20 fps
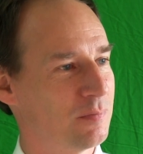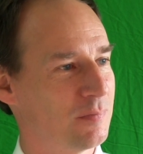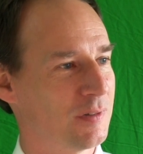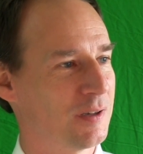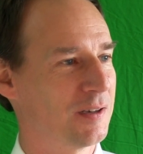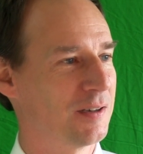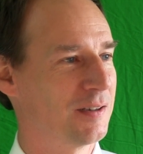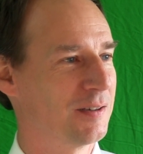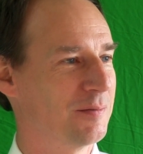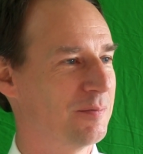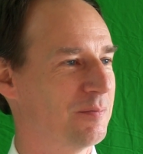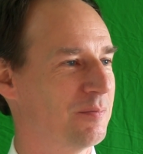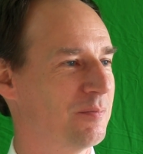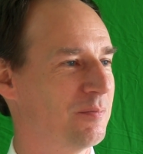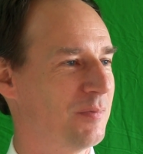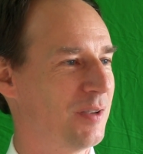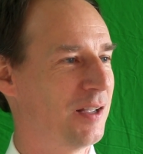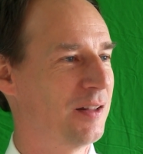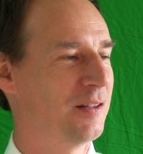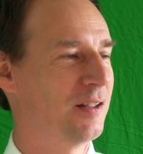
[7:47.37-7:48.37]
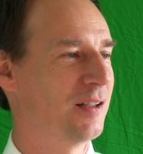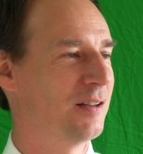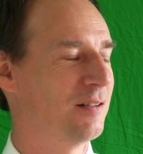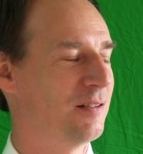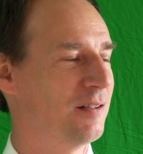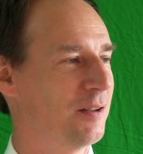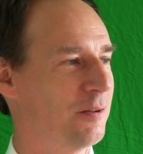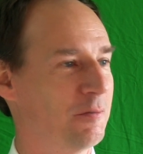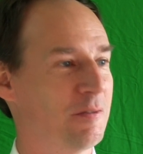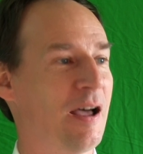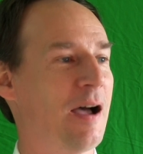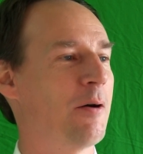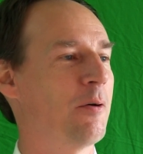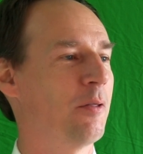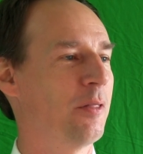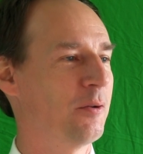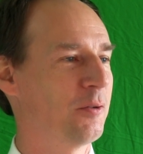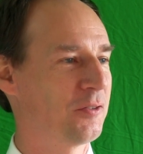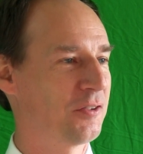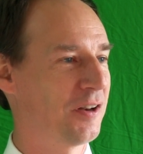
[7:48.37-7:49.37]
And then, you know, now
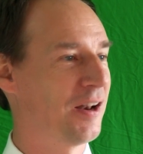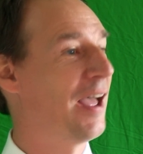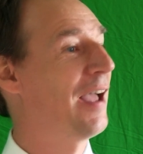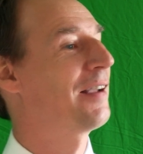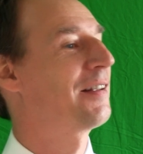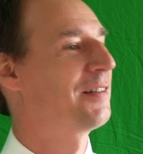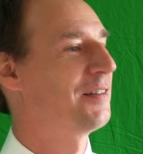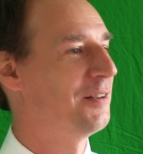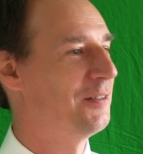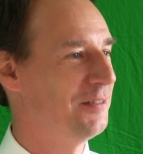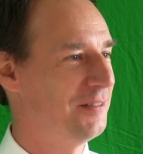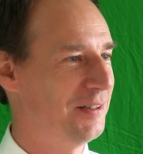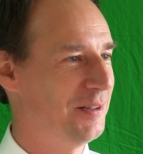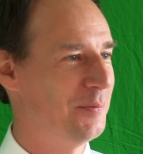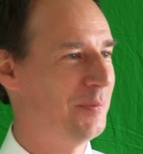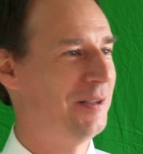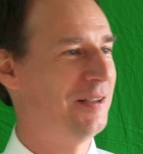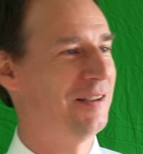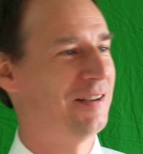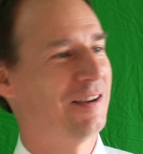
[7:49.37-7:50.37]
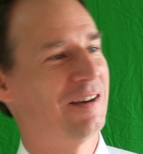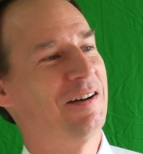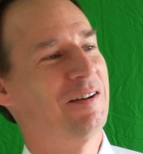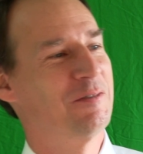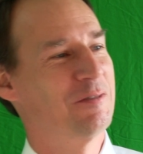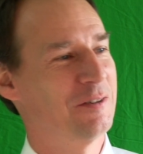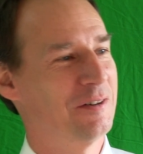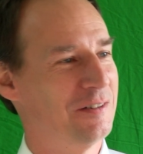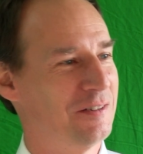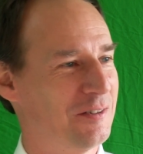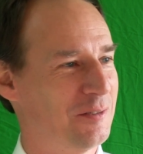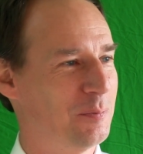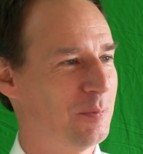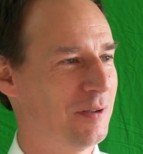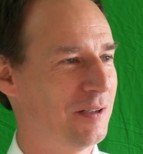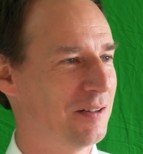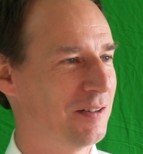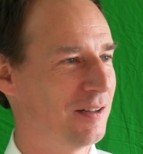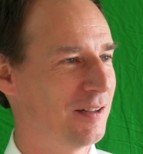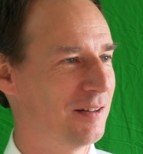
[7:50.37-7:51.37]
there's an XLDB conference,
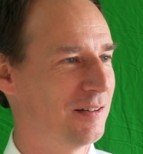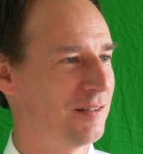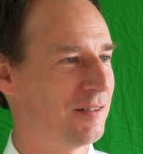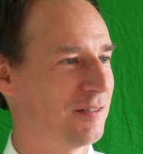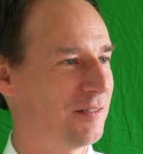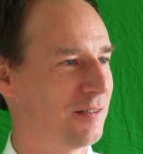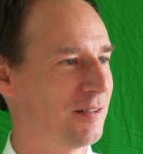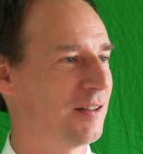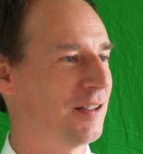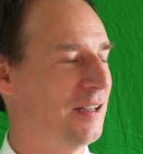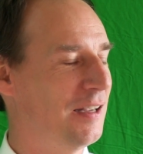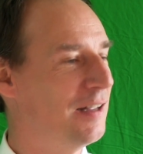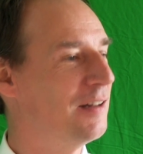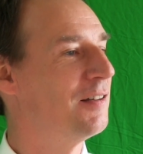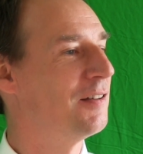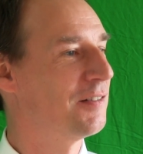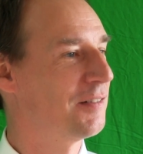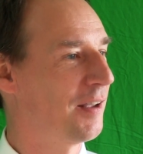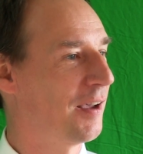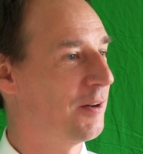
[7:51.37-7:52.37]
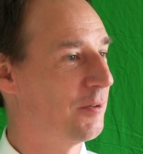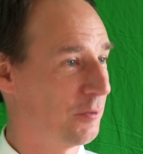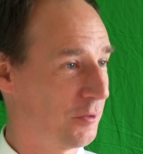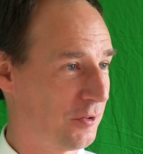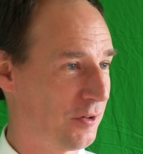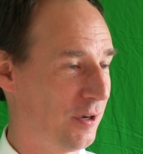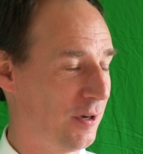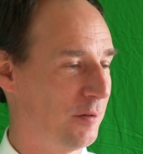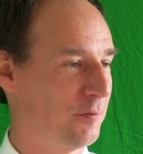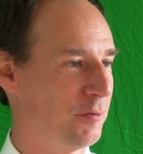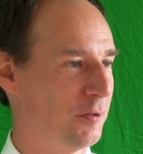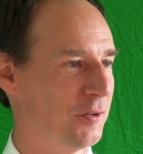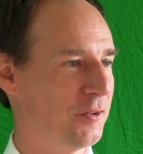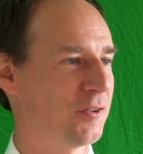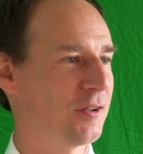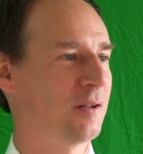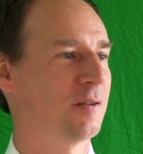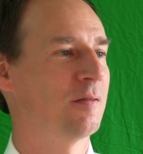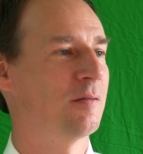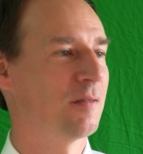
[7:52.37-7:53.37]
but it's the Insiders Conference
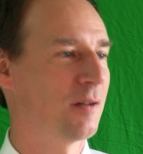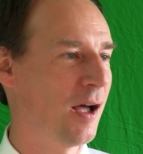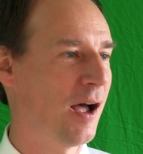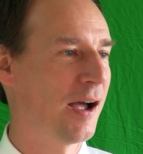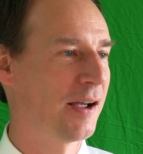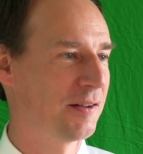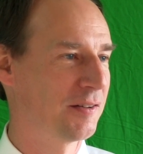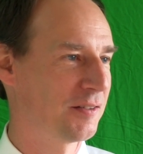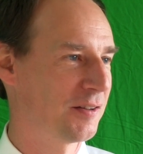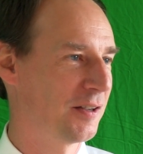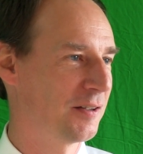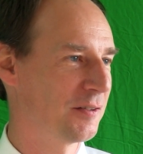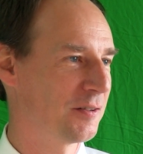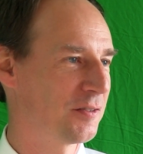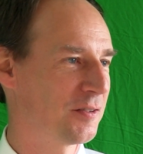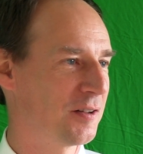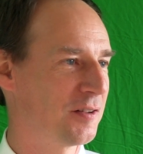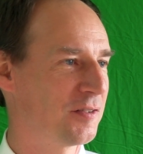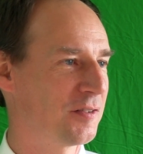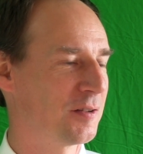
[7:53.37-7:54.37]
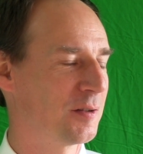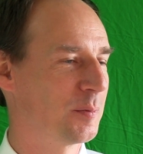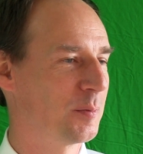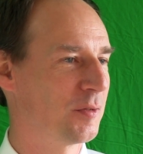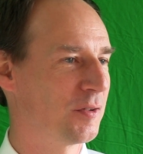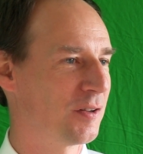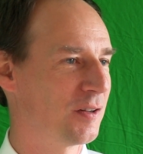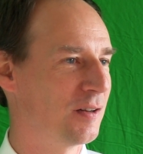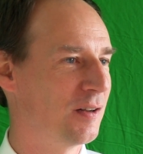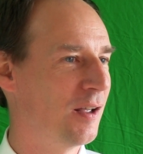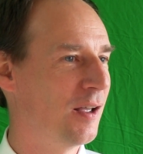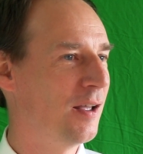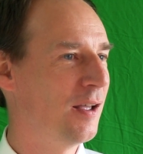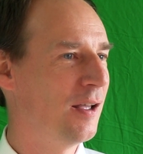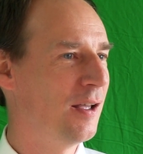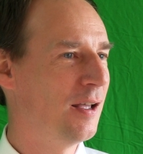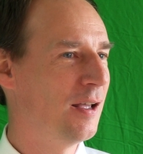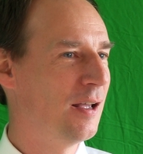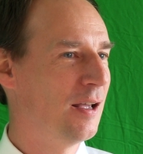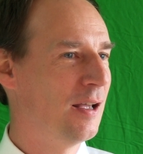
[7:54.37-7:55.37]
on high-scale systems. And,
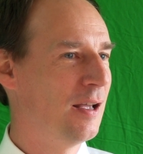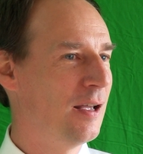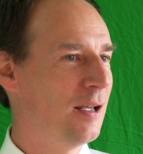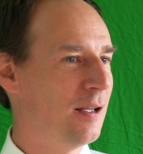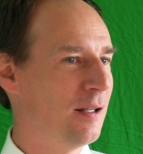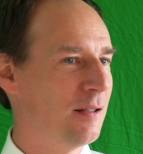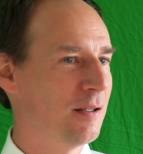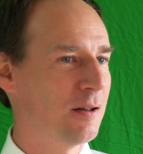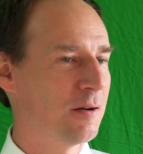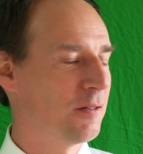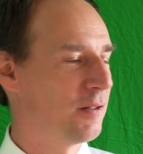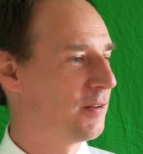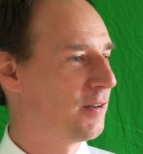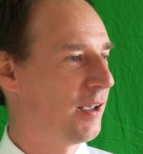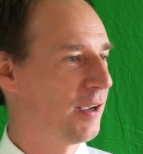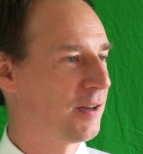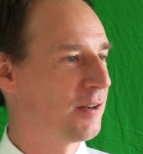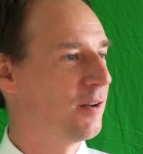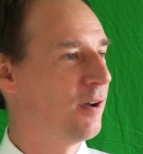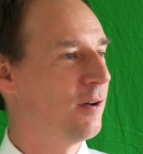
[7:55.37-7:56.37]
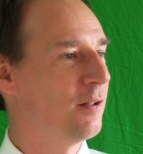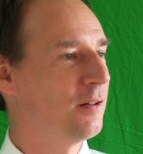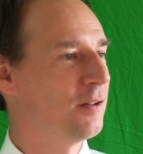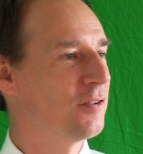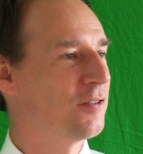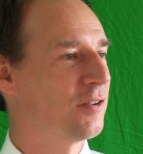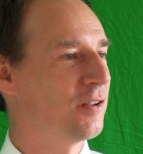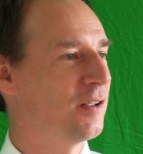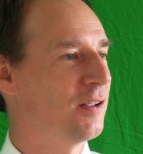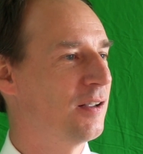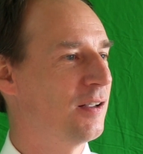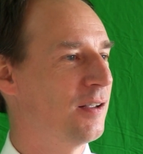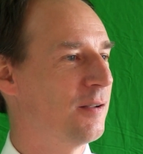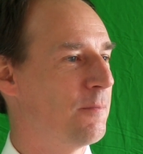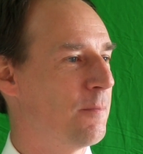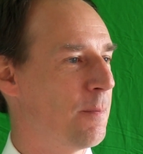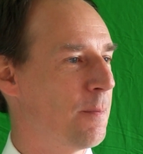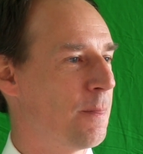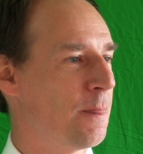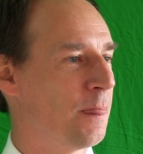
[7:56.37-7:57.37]
you know, the technology
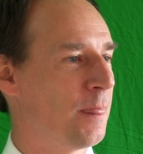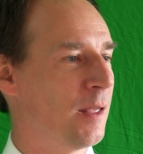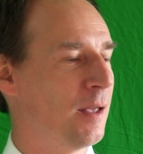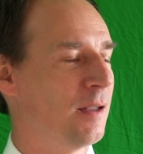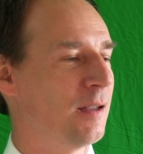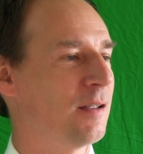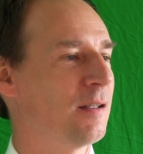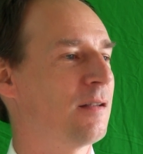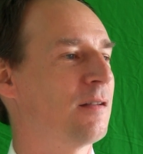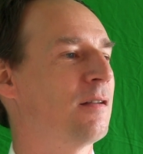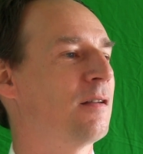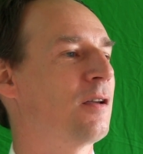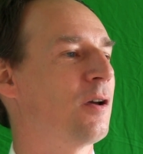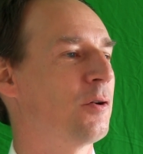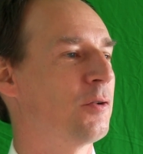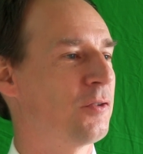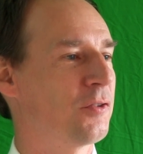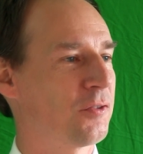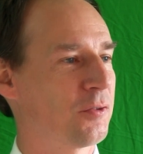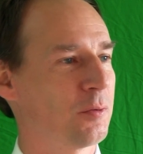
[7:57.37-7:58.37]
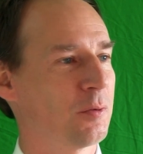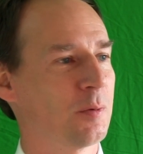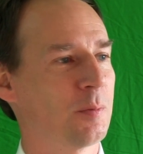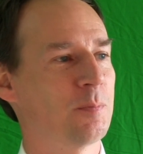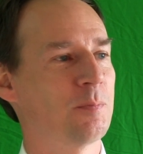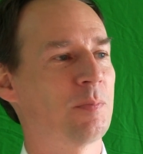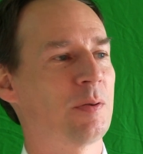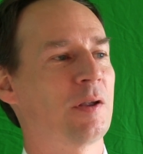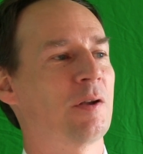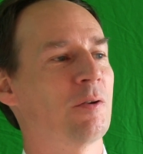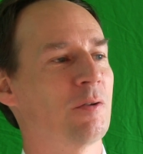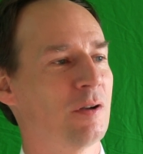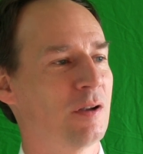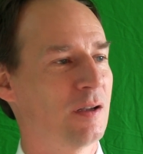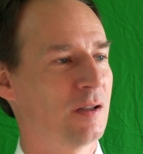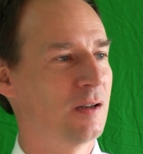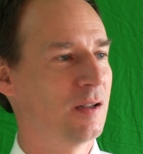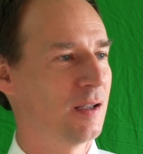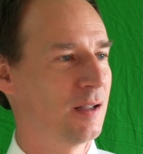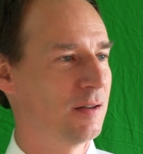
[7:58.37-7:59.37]
goes through a
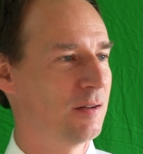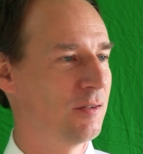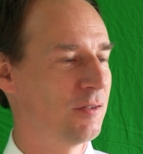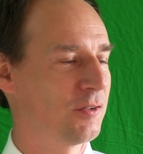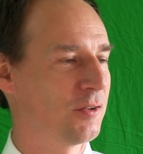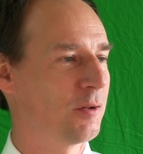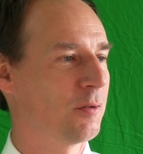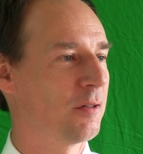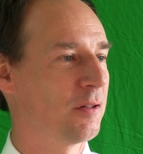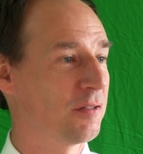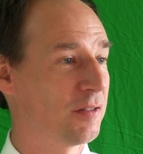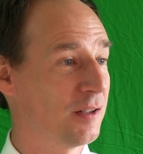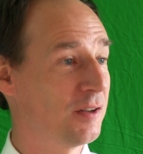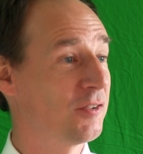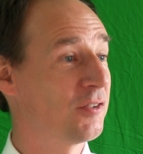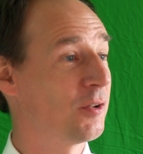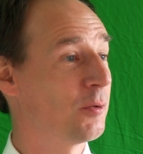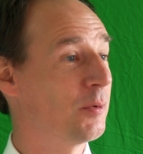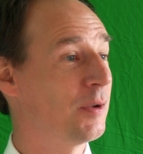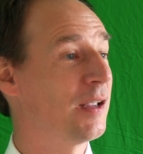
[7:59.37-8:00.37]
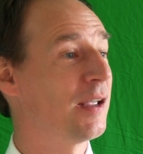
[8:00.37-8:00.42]
period, and so the things that we